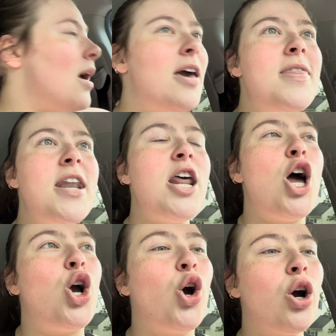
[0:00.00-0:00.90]
And then it
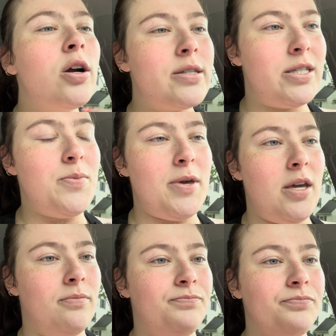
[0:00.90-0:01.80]
occurred to
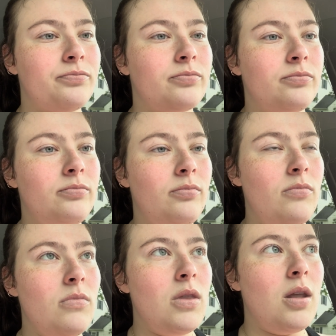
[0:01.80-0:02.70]
me
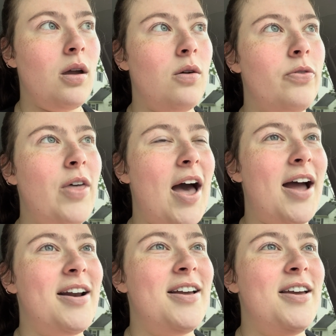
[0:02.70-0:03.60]

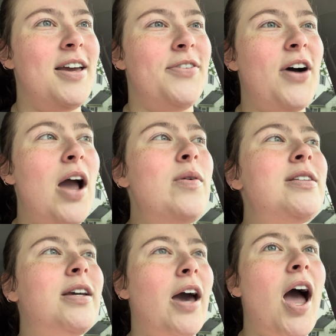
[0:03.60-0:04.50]
that if I was
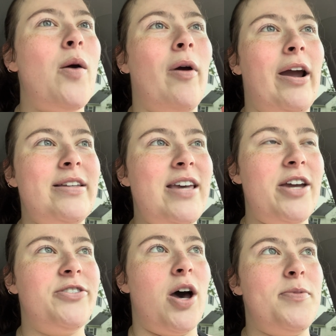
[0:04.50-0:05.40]
a guy wearing a
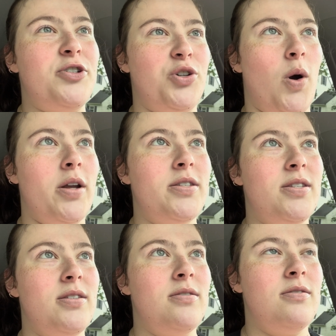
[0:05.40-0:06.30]
tank top and
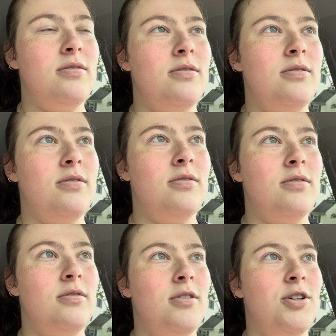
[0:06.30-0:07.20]
shorts,
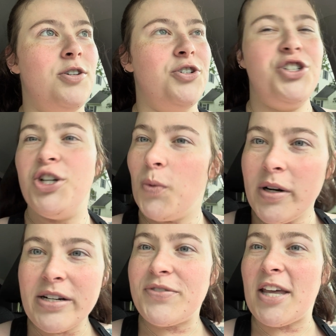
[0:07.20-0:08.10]
she
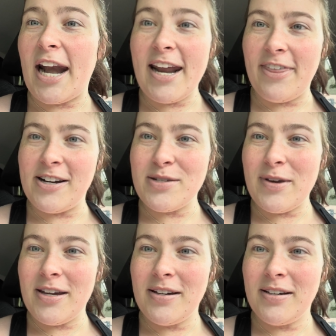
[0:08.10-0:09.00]
wouldn't have said anything to me.